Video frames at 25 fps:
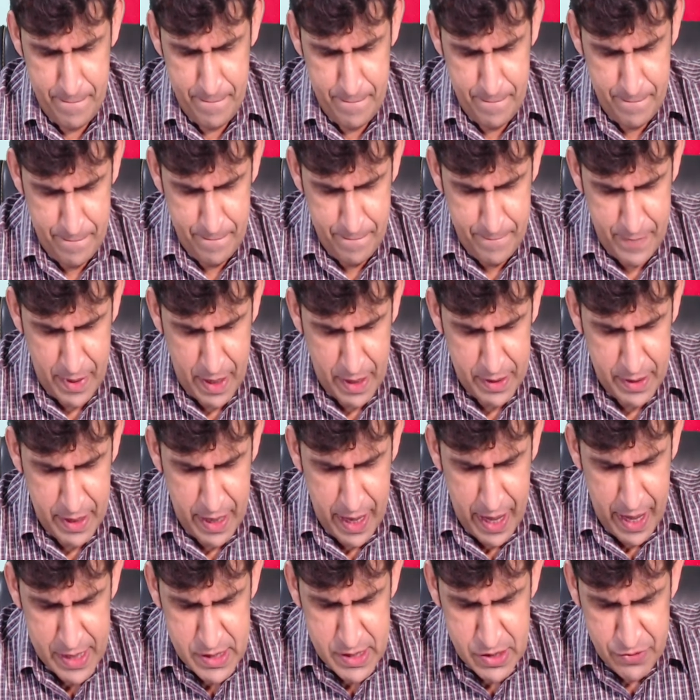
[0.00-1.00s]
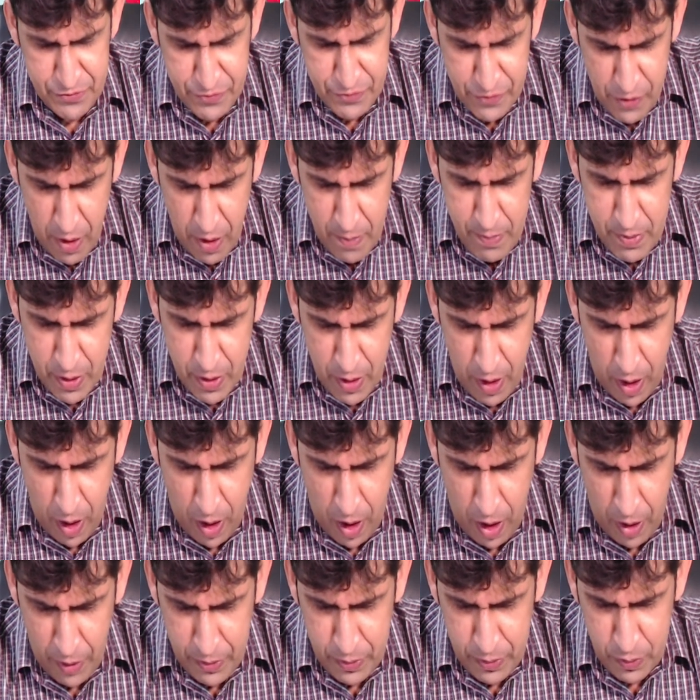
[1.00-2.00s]
but as from
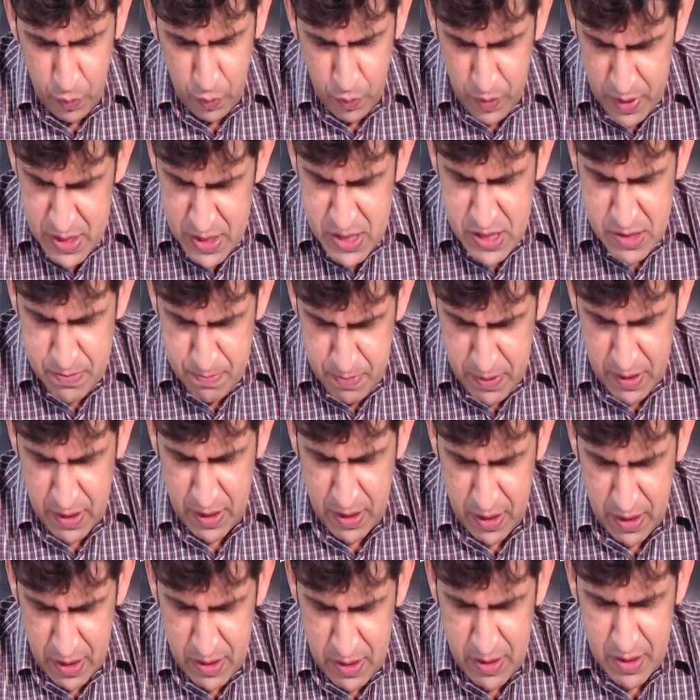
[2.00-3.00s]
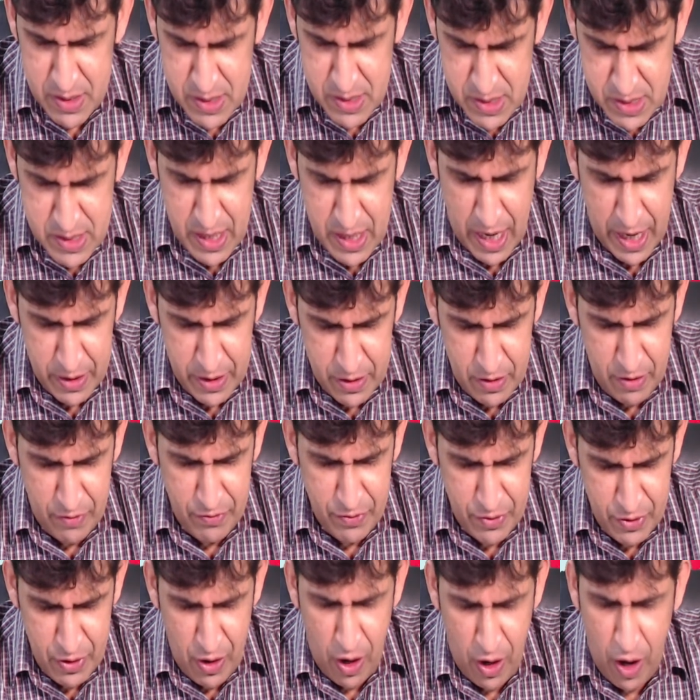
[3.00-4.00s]
God, we speak in the sight
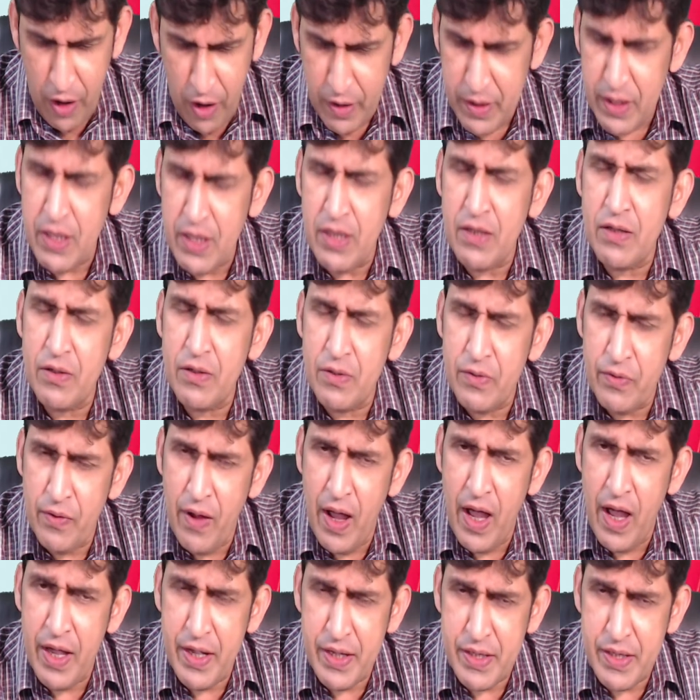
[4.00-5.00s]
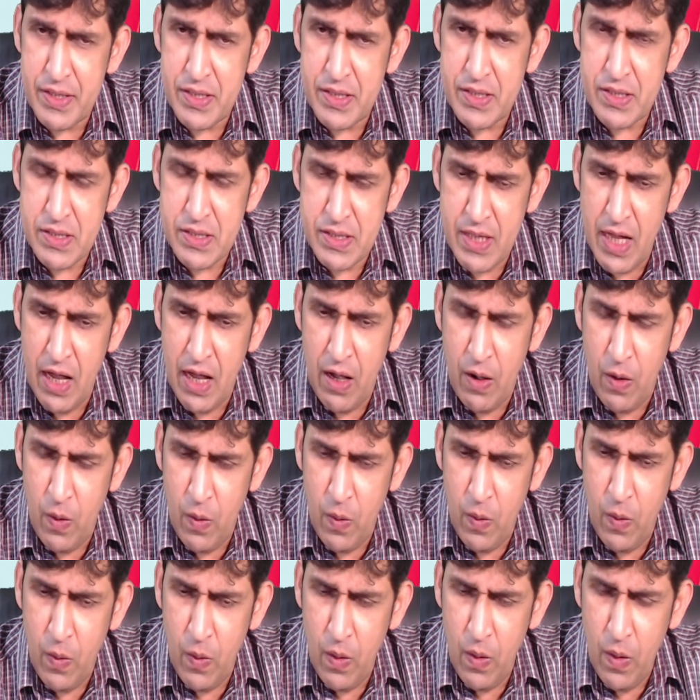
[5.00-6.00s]
of God in Christ.
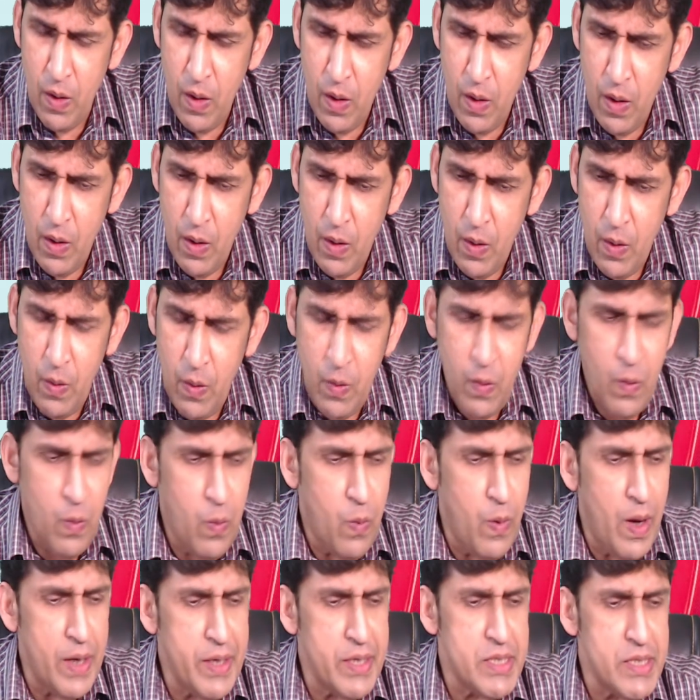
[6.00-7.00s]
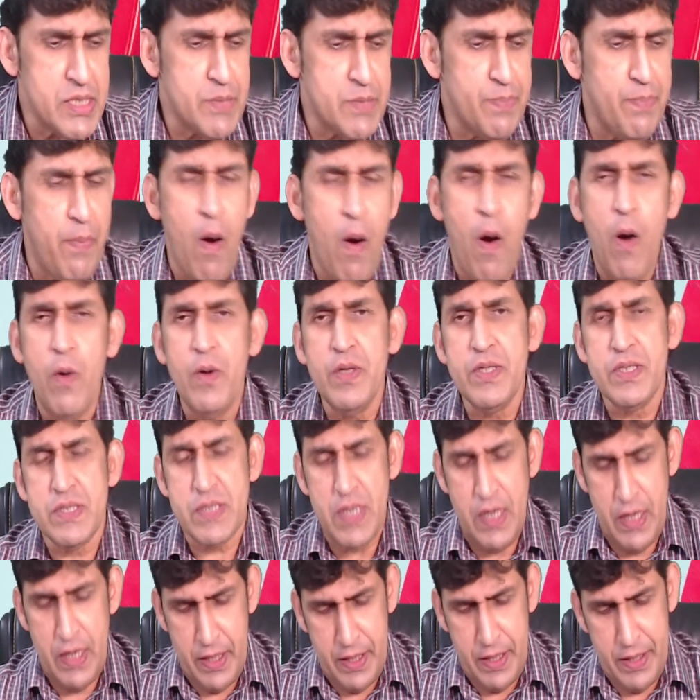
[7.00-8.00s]
Now, what is Paul
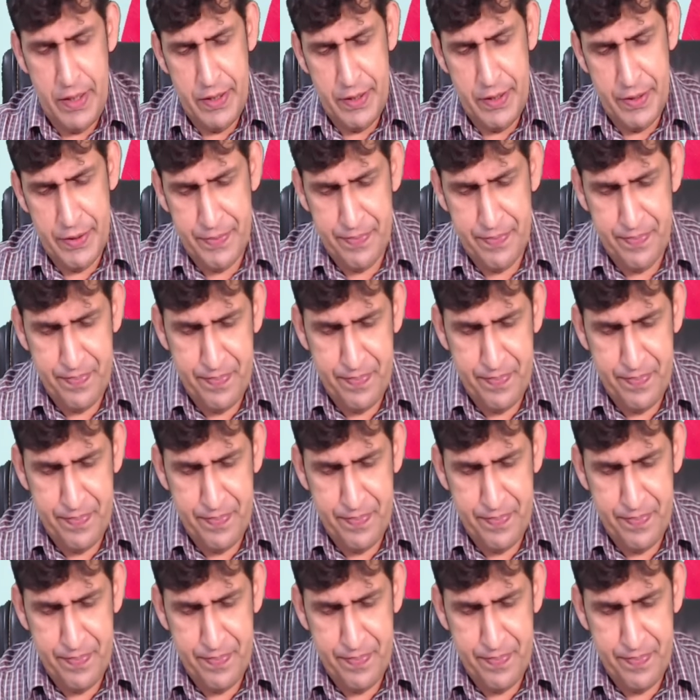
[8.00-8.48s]
saying here?